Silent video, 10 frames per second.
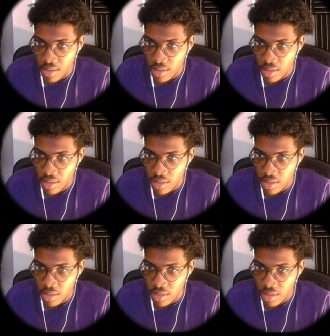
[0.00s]

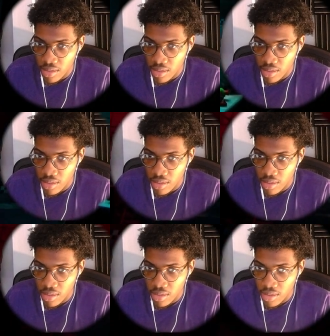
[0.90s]

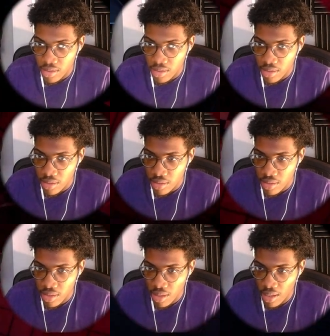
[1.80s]

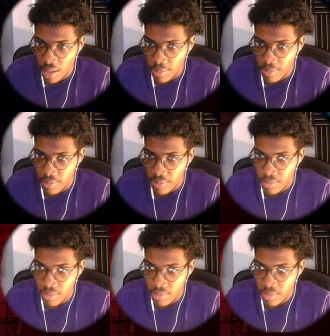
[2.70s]

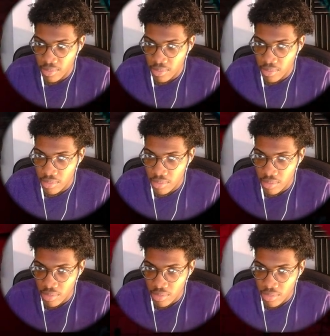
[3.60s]

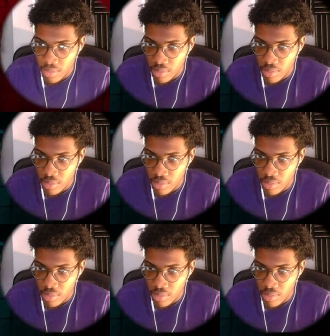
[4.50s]
Nobody speaks.